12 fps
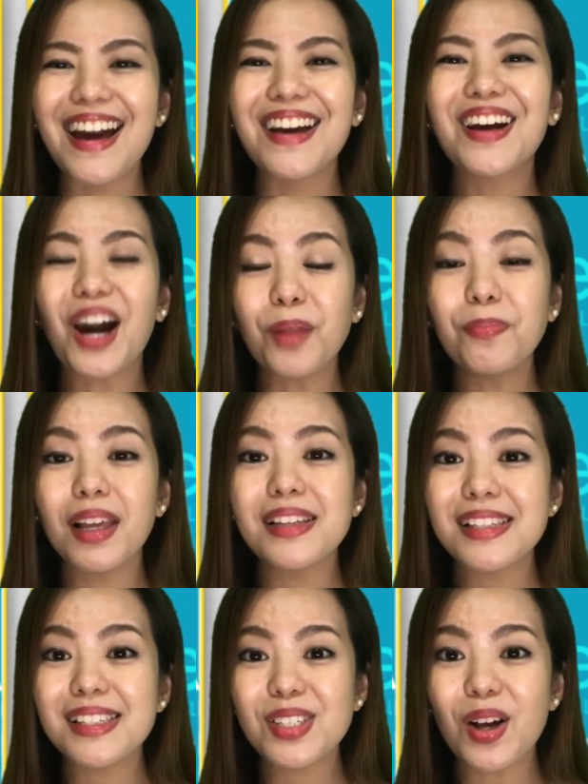God bless
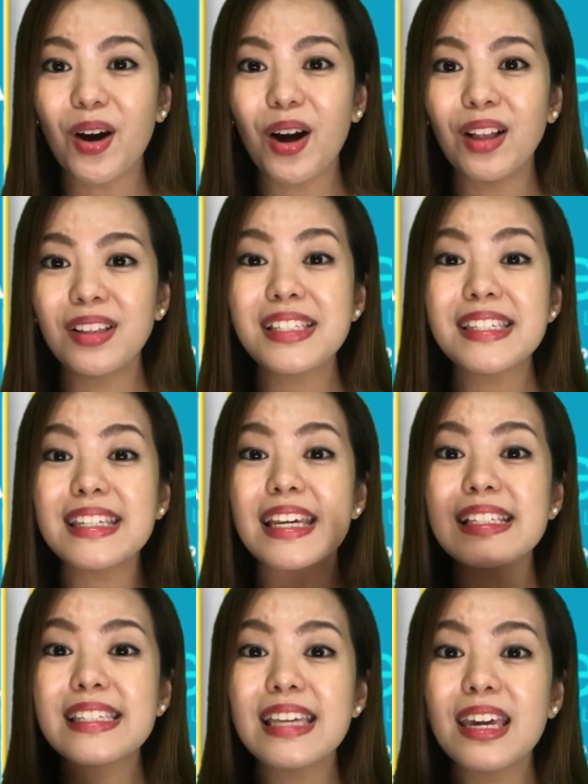us all. Stay
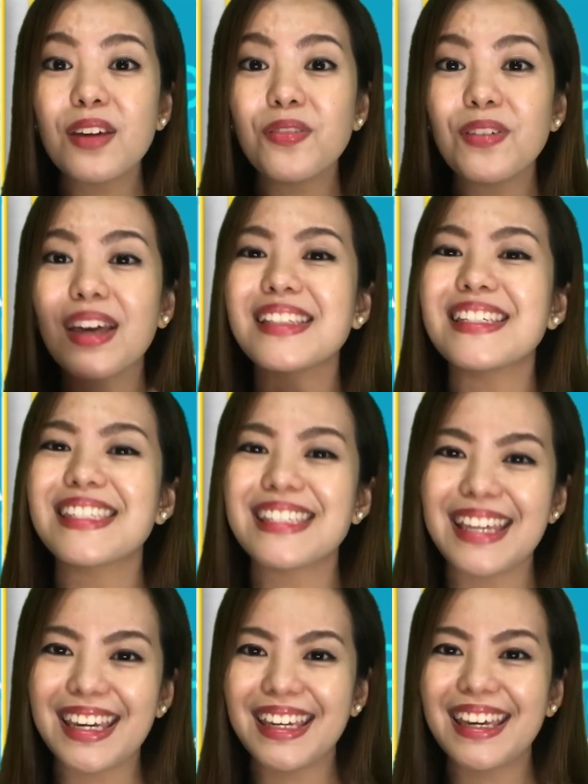safe and
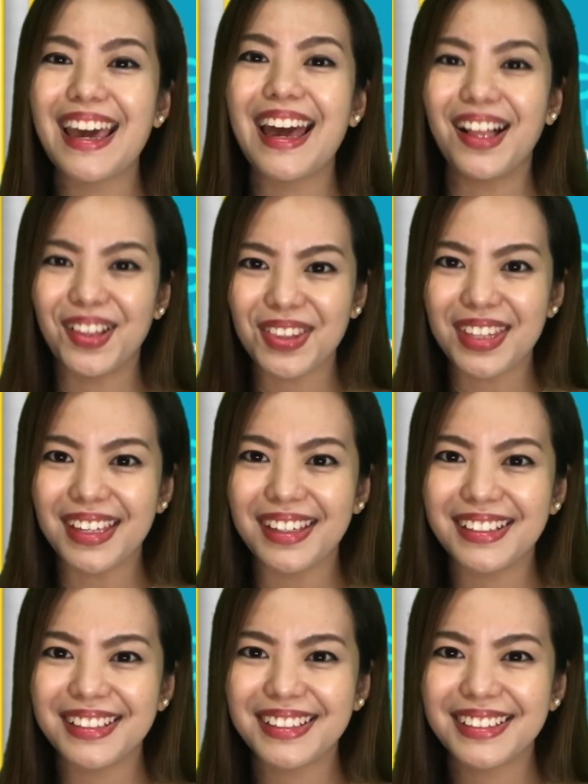stay healthy.